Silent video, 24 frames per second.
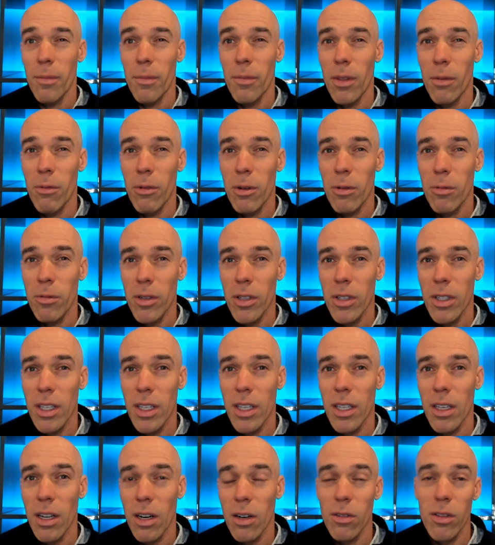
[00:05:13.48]
um, then we
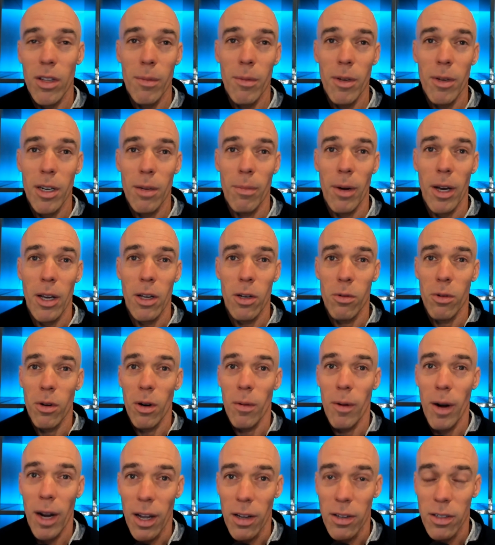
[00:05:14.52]
really are limited by who
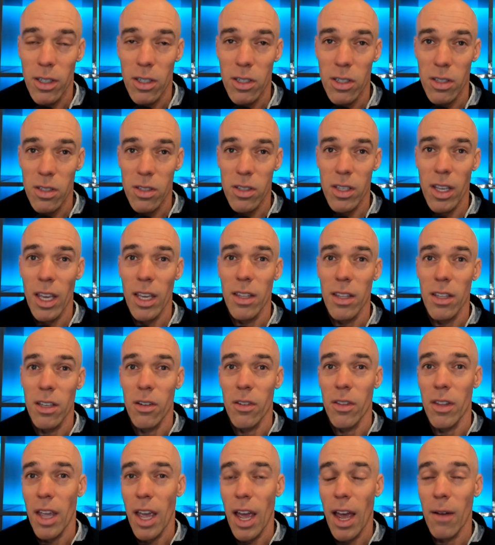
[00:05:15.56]
we're around. There's a saying that
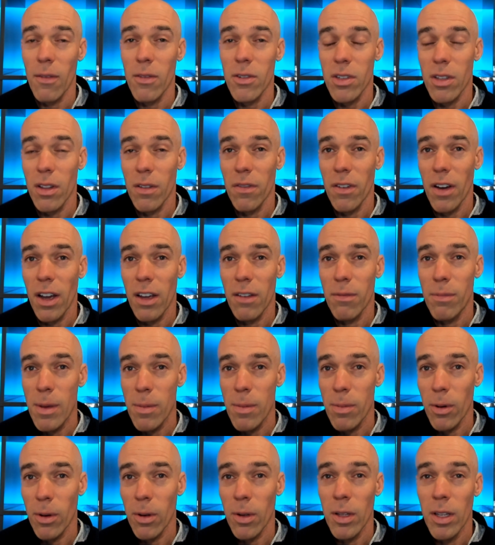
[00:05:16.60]
you're the average of the five
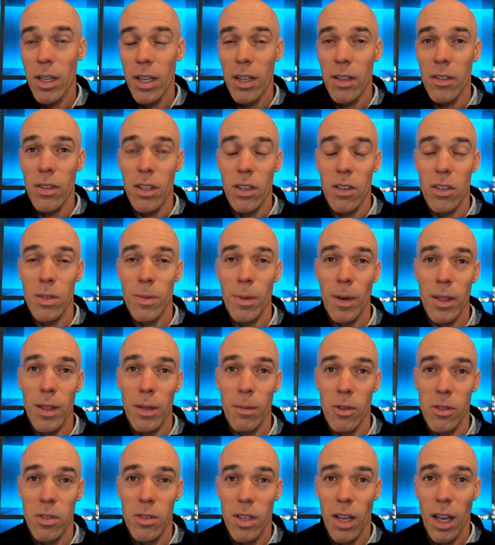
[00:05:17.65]
people that you
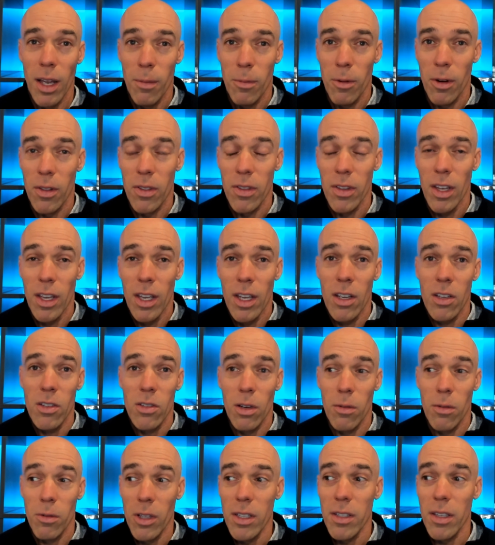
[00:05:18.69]
spend the most time with.
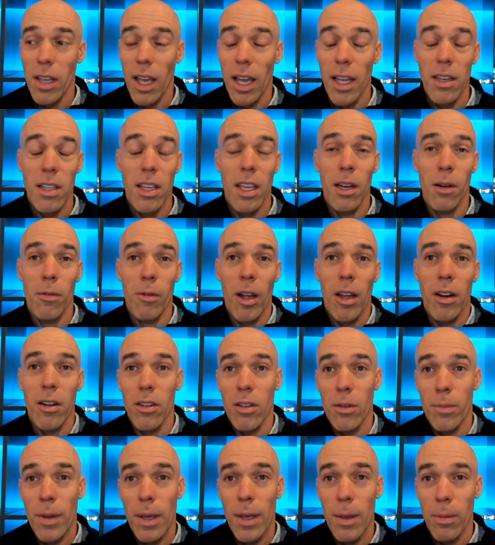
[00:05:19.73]
So I realized I had to get
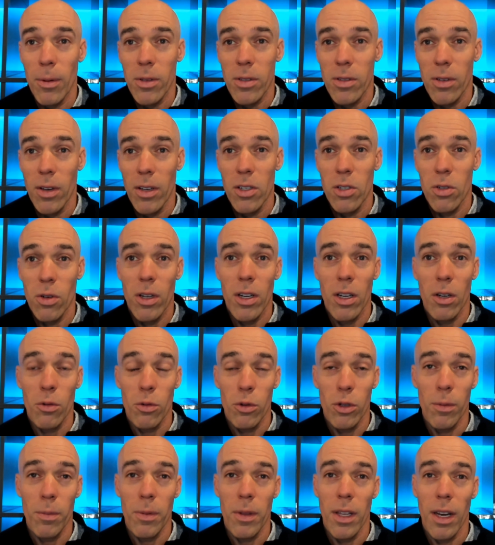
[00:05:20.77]
around other people. So I joined a
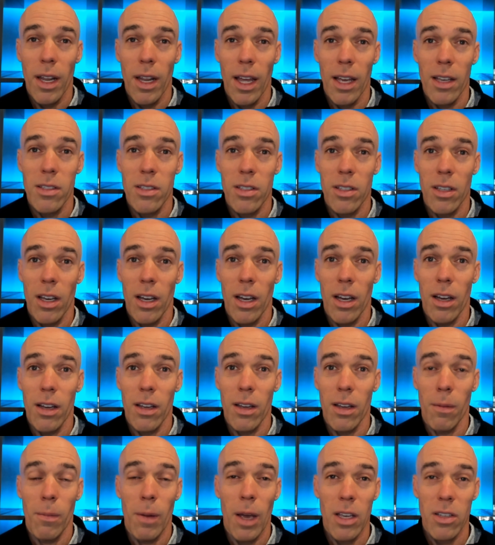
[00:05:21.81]
group that has uh,
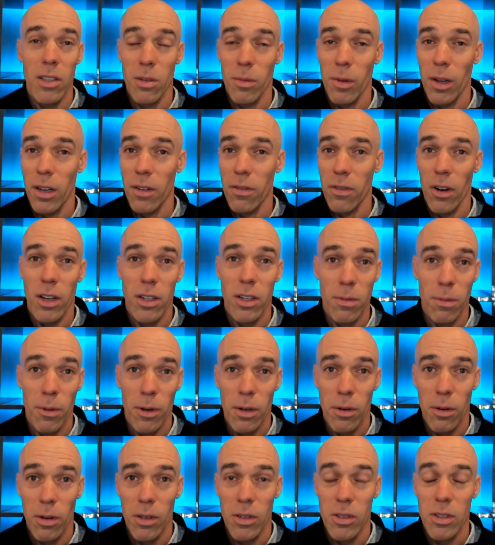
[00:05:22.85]
a mastermind for
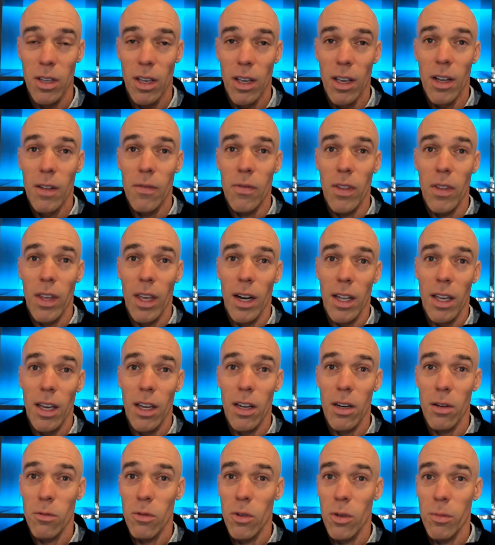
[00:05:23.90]
entrepreneurs, and I
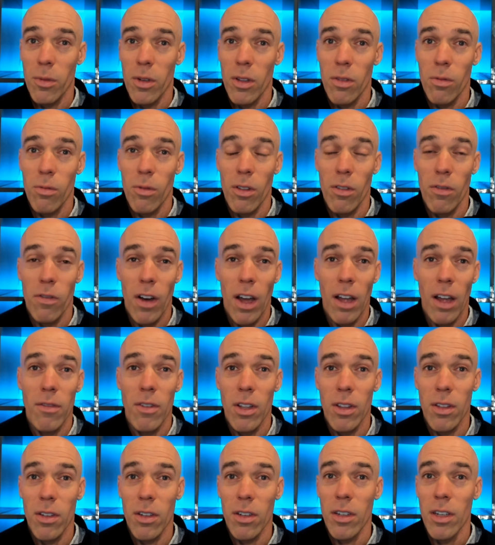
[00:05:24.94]
got in a room with with five
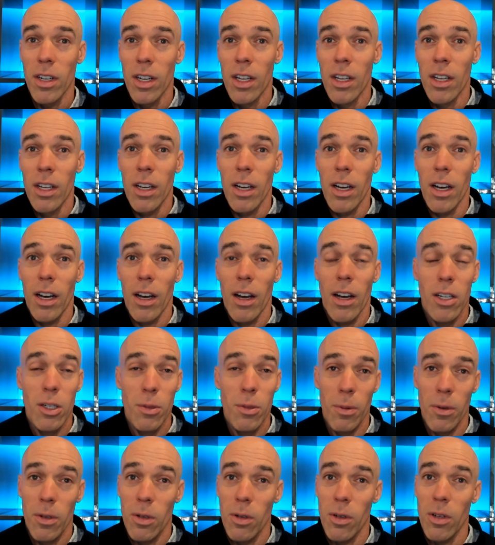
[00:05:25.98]
other uh,
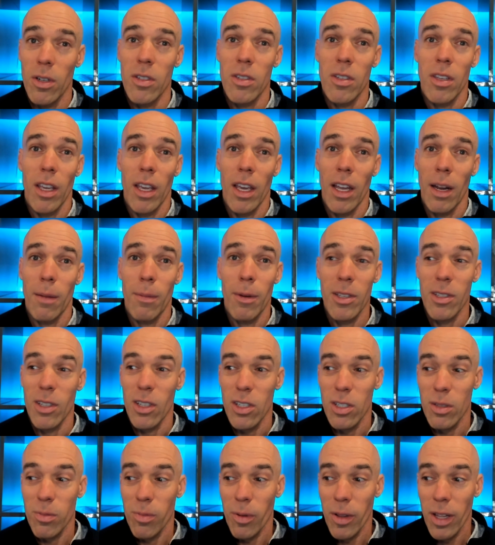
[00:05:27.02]
entrepreneurs, and I
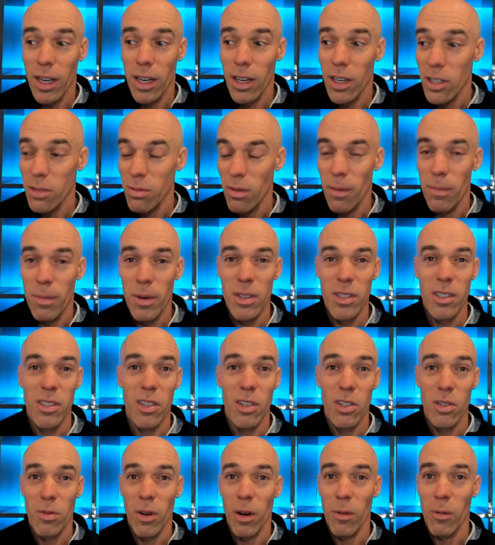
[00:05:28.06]
basically explained, here's my
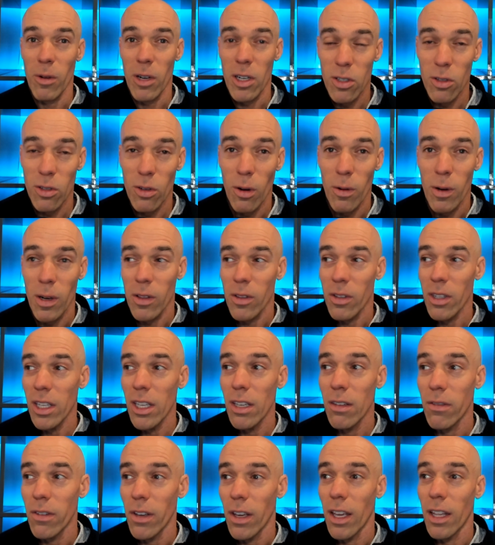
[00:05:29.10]
business, here's what I want to do, I want to
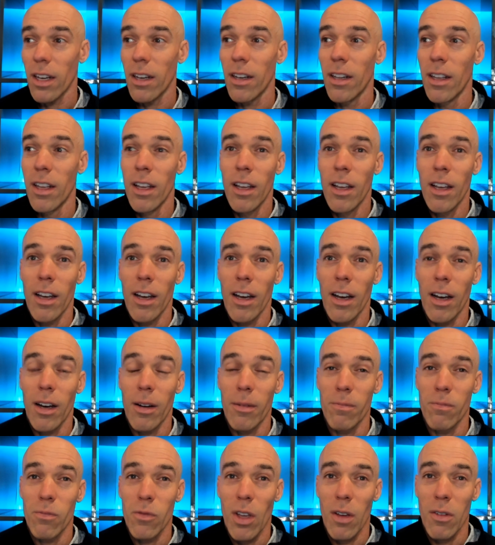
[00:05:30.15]
leave, and
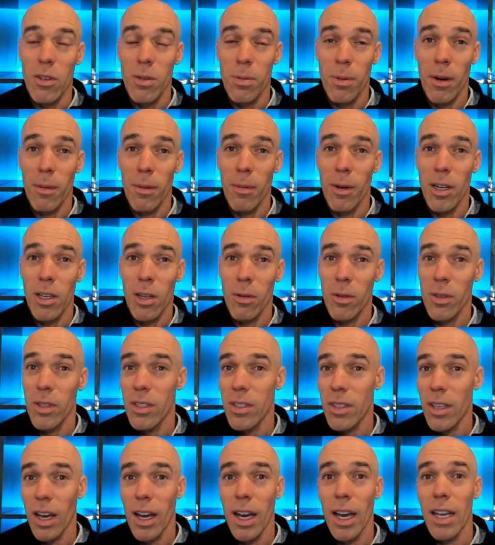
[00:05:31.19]
um, after spending about a year with
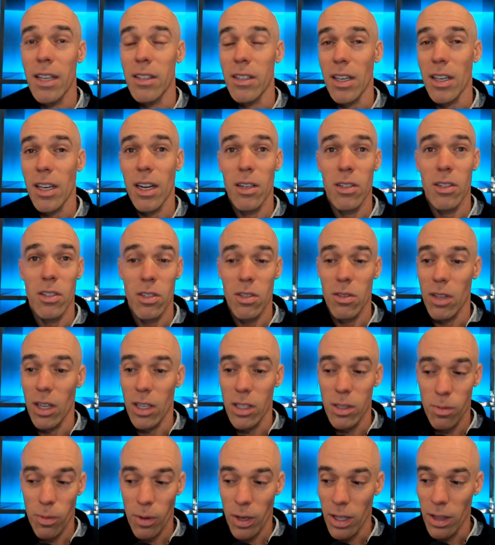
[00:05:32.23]
these guys, I kind of just
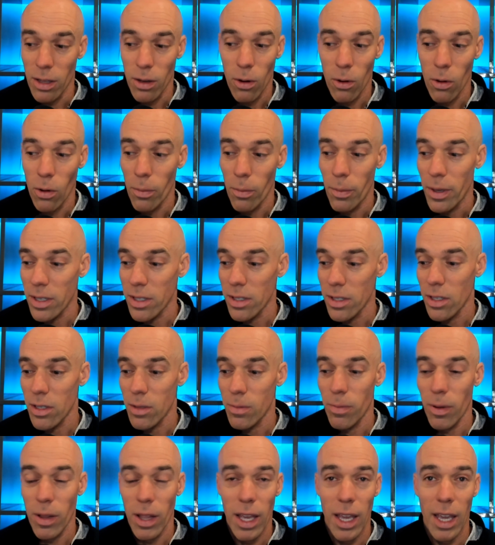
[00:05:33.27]
explained the whole
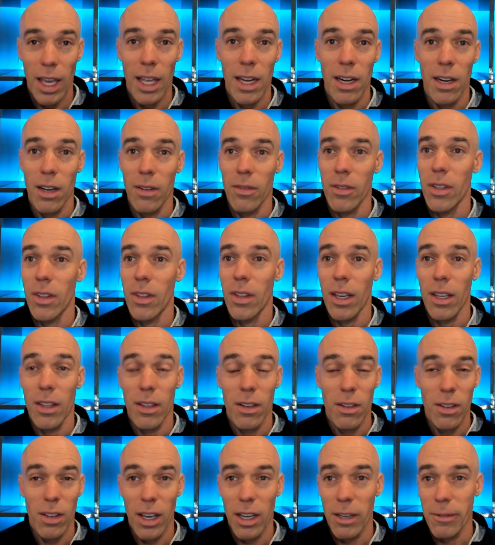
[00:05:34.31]
business plan and everything,
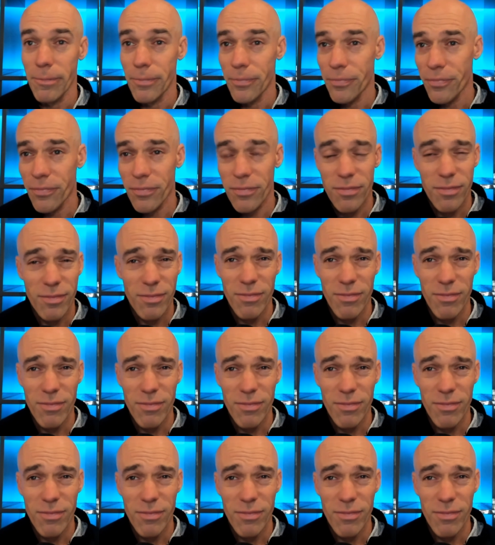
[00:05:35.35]
and they're like,